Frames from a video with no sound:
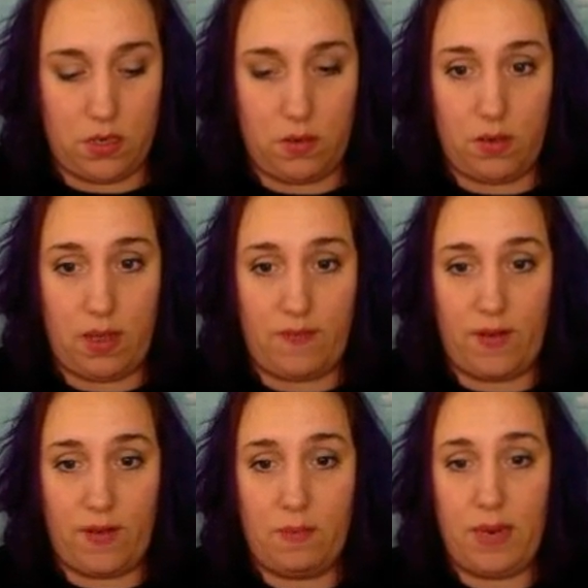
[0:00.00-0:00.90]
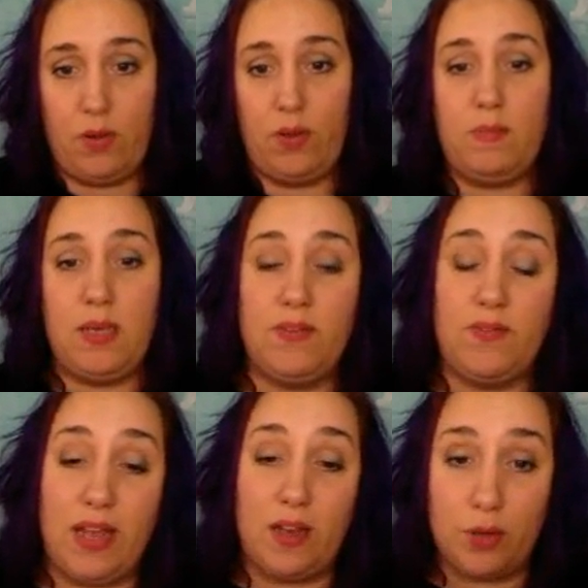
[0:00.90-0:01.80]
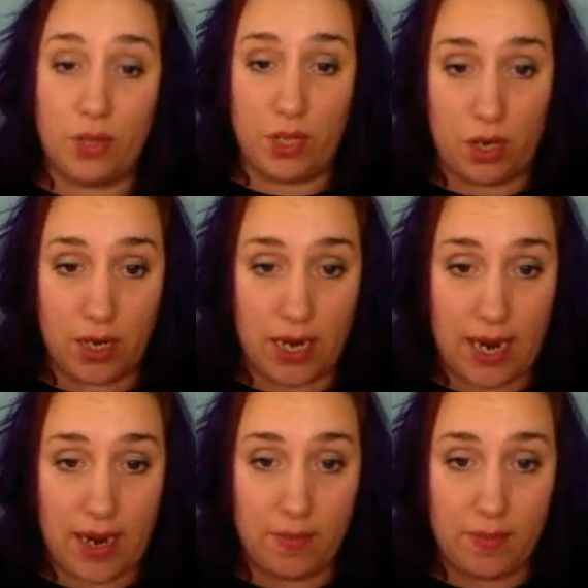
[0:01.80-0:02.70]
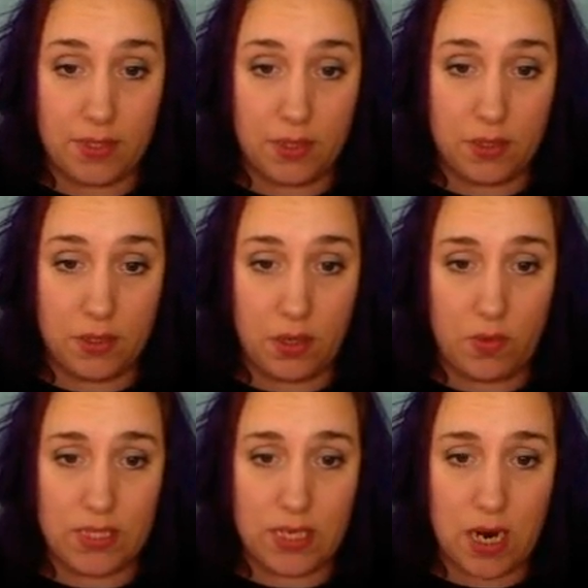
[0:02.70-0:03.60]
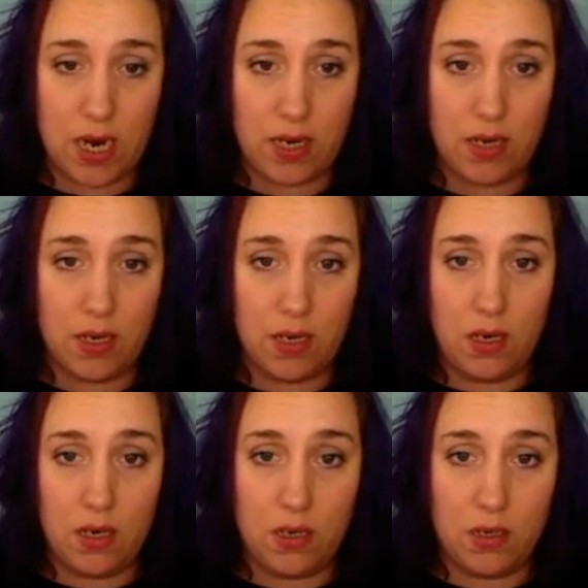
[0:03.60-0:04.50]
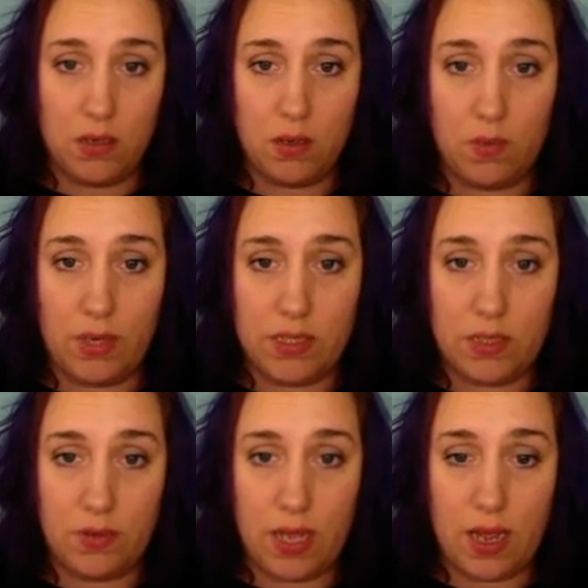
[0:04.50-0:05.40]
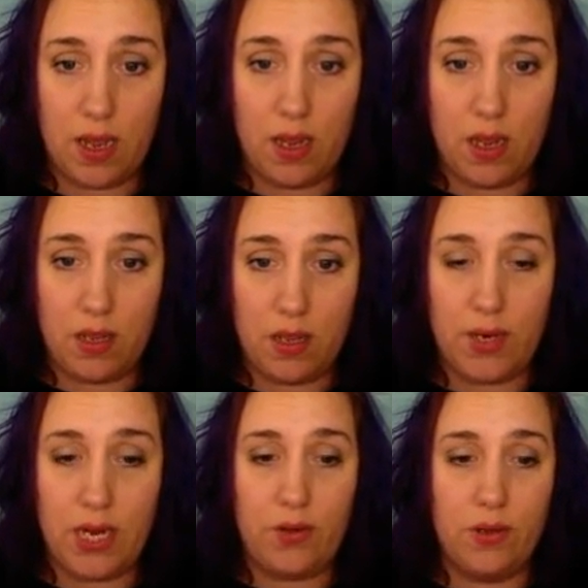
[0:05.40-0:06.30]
Well, that font may only be available in all caps. No, it's not. I don't know why it's doing that. There we go.